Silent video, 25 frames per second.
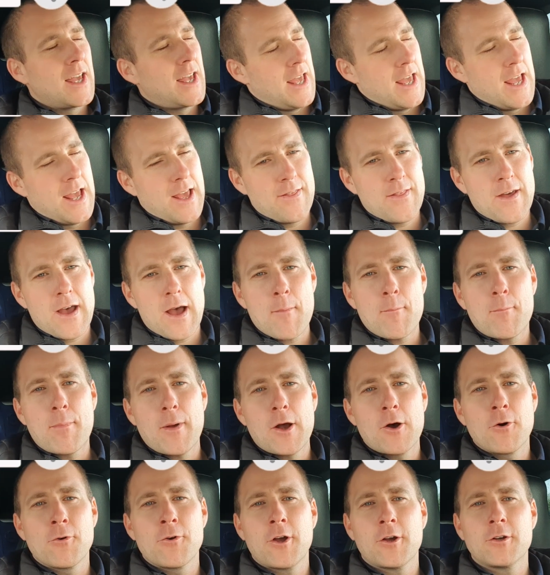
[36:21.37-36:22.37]
hit that
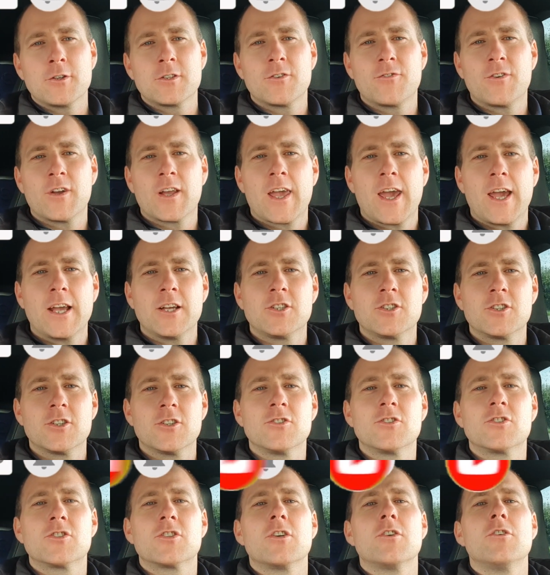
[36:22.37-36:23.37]
bell
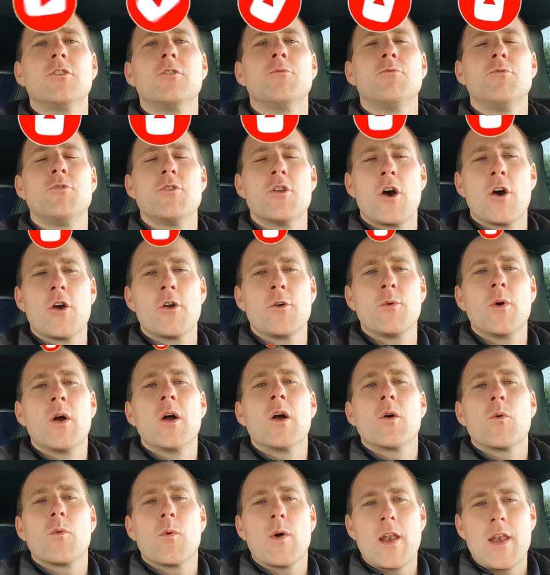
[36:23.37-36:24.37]
notification so you know
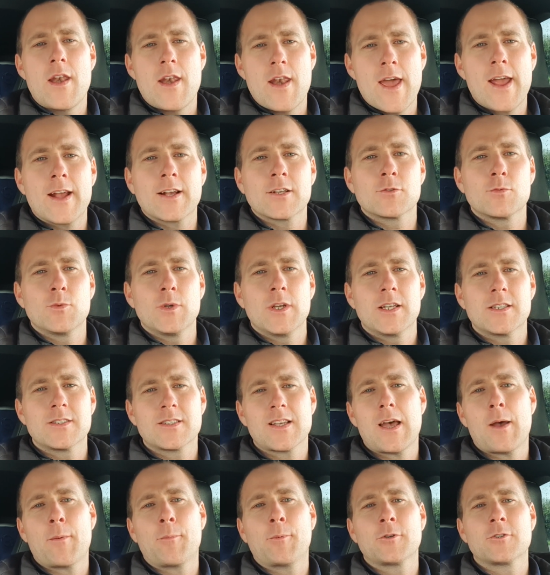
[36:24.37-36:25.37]
when next week's
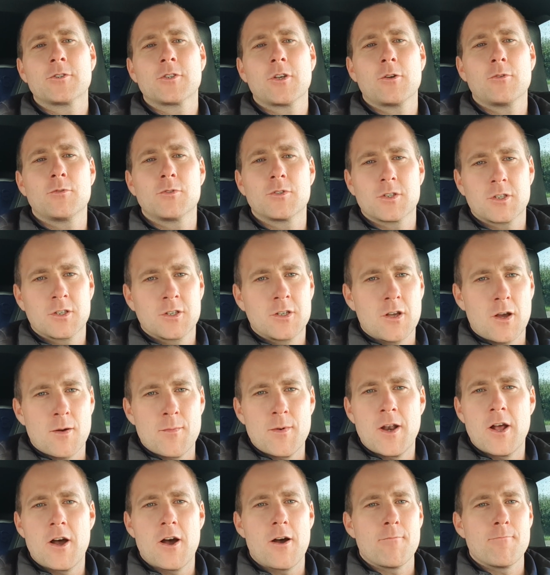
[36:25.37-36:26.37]
episode's
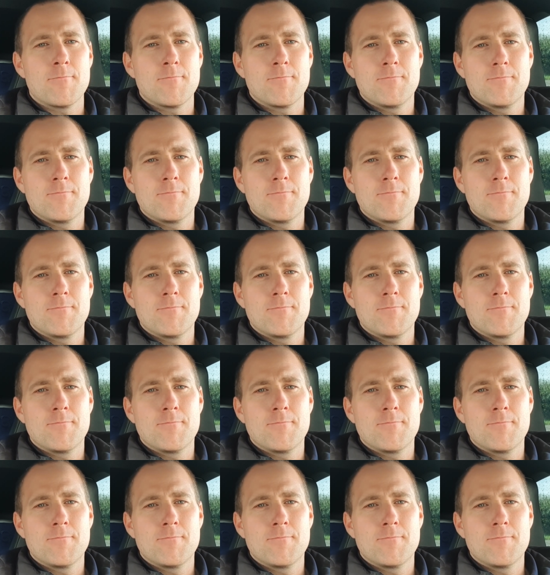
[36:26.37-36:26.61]
coming up.